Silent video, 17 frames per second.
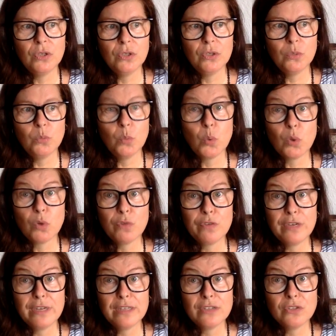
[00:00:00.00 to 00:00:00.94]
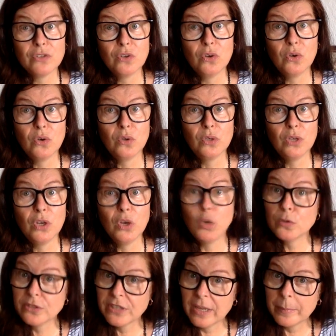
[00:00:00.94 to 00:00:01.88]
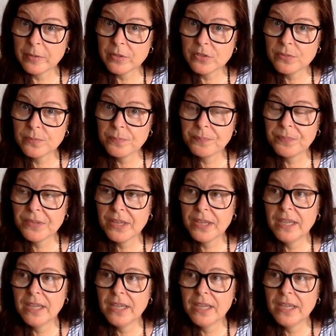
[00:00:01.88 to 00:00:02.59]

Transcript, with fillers: water fast on Alzheimer's,